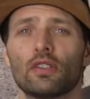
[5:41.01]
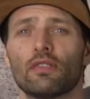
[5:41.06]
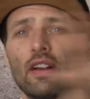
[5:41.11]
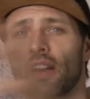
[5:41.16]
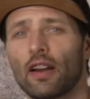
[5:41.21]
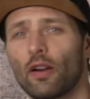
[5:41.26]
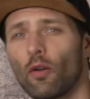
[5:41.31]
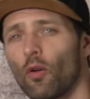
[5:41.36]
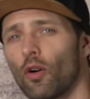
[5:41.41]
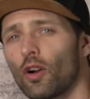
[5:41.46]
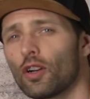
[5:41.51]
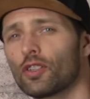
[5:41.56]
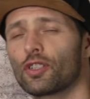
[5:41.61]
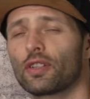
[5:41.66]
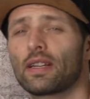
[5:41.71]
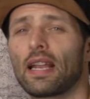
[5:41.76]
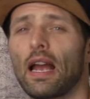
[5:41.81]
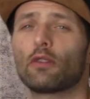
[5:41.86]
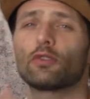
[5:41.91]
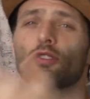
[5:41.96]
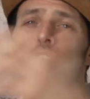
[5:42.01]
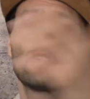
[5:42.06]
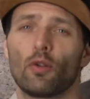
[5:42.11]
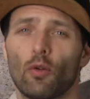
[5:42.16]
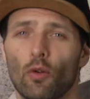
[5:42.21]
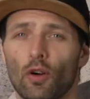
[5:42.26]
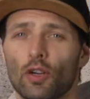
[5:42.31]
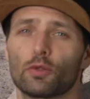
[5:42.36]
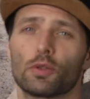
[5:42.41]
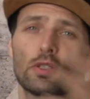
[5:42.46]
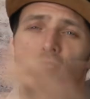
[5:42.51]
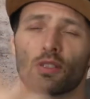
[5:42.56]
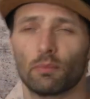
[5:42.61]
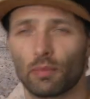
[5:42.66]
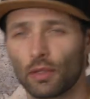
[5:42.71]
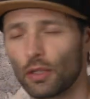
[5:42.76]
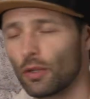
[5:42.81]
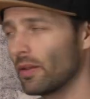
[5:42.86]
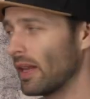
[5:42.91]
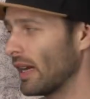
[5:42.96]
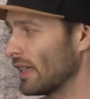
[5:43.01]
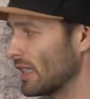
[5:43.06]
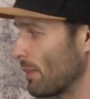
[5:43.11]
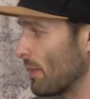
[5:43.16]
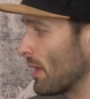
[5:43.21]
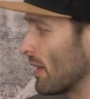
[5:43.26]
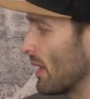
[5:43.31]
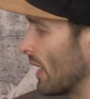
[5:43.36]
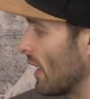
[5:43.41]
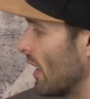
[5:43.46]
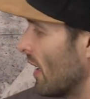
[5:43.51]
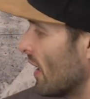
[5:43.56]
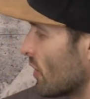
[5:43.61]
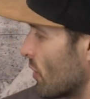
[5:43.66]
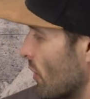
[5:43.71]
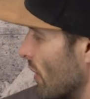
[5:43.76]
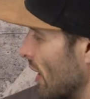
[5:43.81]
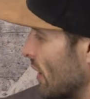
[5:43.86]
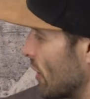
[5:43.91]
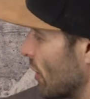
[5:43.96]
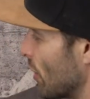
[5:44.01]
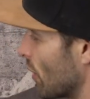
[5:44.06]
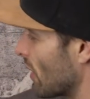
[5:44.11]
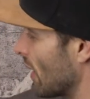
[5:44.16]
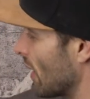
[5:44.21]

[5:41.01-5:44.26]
to very orange, or counter the orange with some blue and that type of thing. So these are your